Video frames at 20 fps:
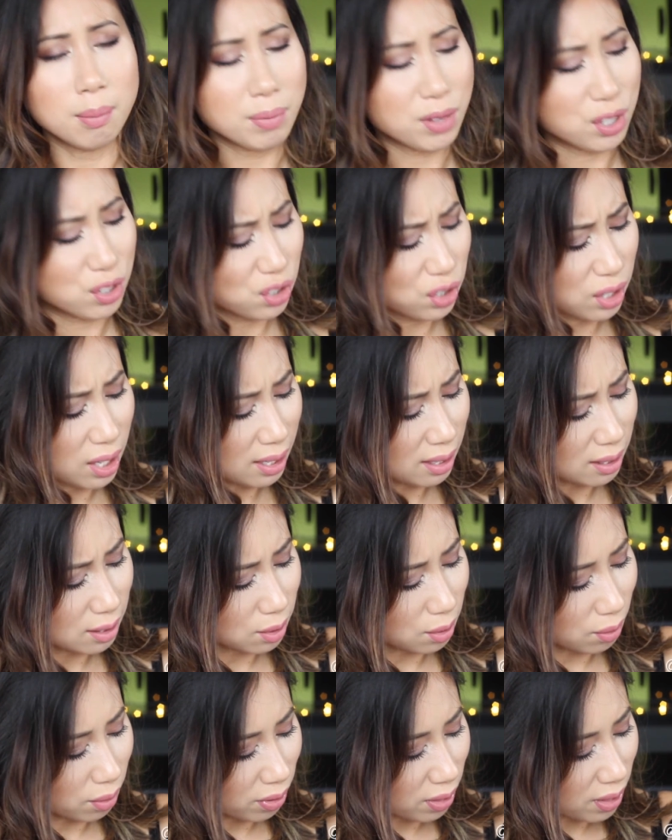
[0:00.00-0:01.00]
the sheen
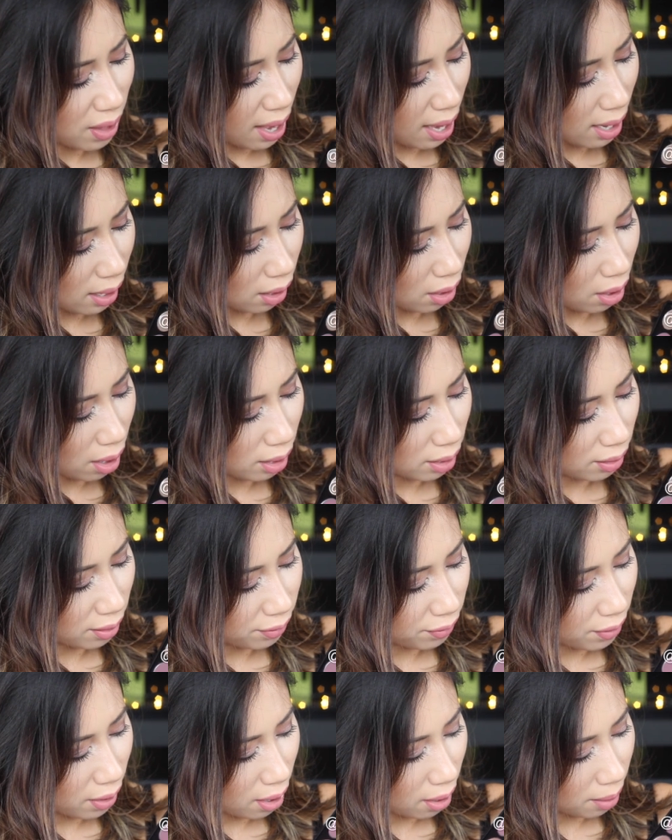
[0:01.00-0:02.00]
is not that kind
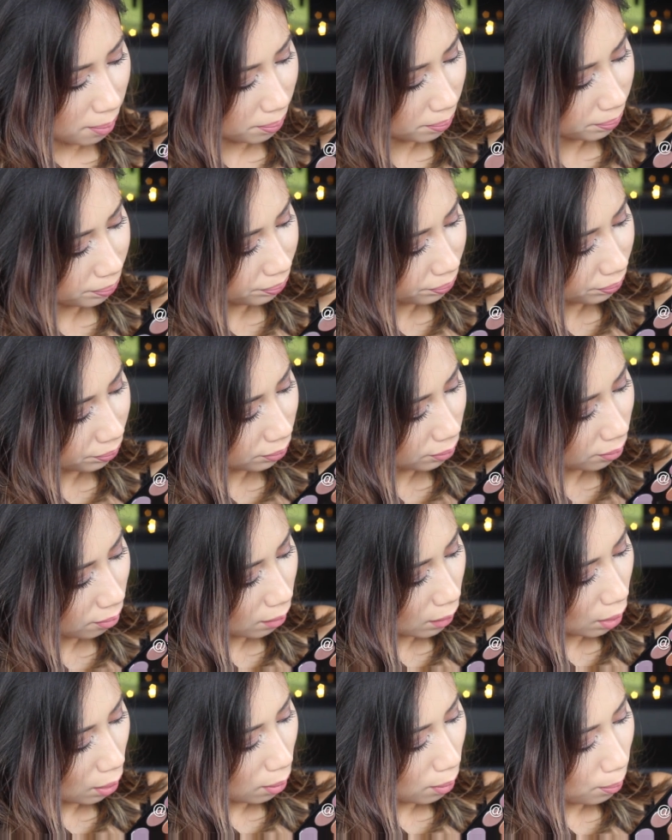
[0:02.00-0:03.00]
of
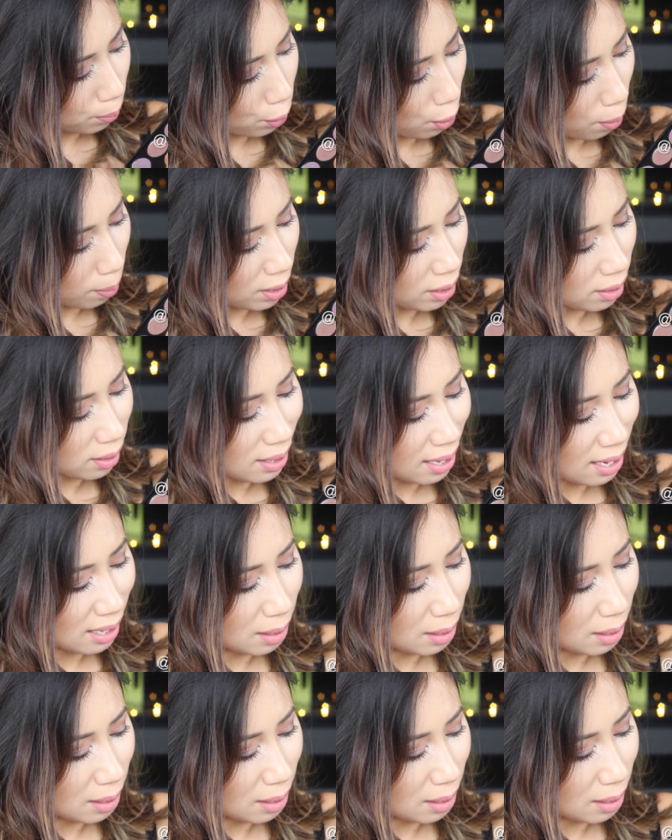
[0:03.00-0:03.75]
prominent